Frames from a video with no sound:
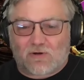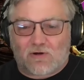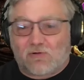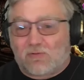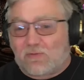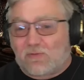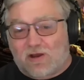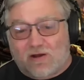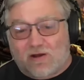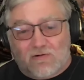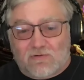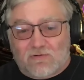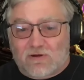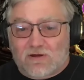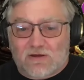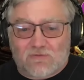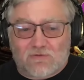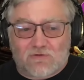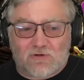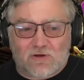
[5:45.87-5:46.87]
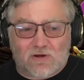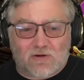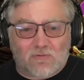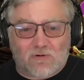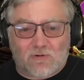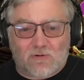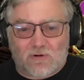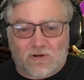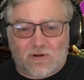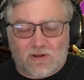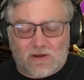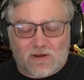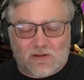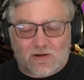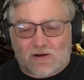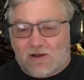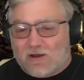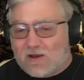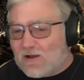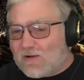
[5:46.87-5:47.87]
by a woman. I don't really give a shit one way or the
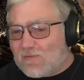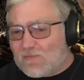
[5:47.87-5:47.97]
other.